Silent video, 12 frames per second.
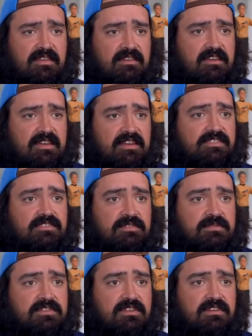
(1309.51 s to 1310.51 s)
I, I, actually
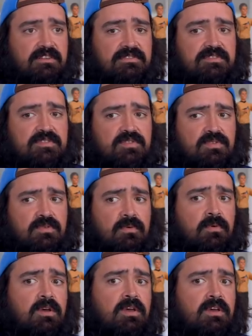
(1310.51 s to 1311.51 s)
was introduced
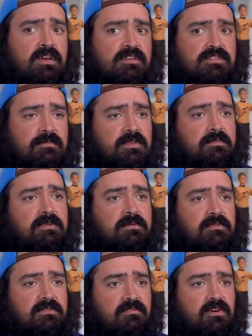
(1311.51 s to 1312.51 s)
to some of the
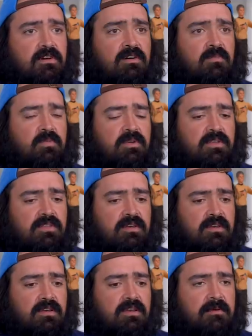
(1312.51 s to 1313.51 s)
people involved with
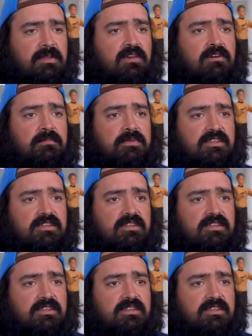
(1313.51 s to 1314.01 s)
uh, a company called